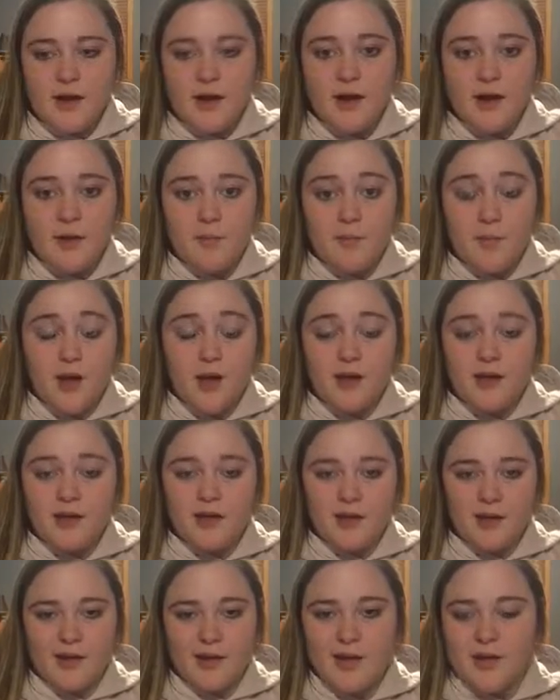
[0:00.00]

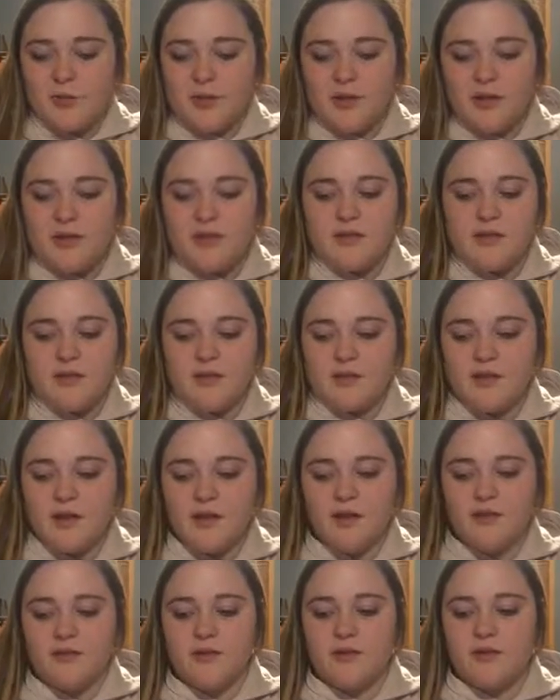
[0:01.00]
again, I really think that
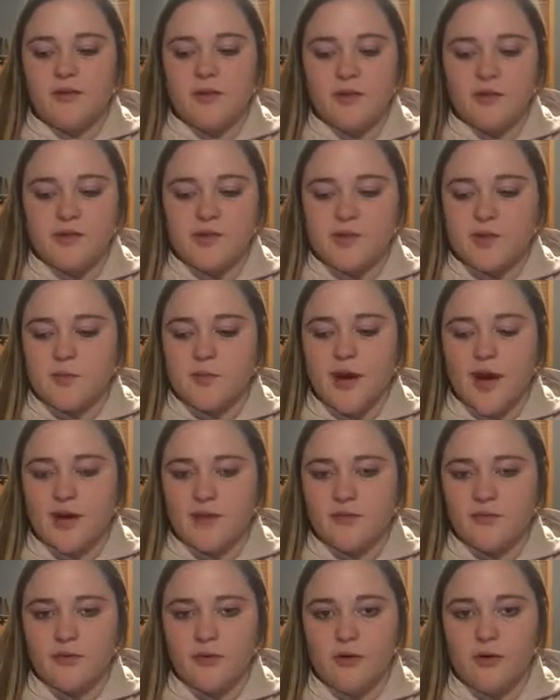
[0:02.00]
everything was
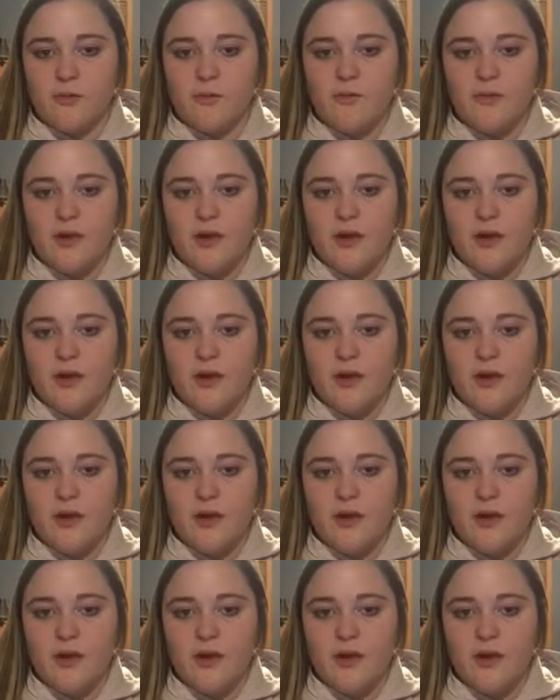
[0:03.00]
impactful.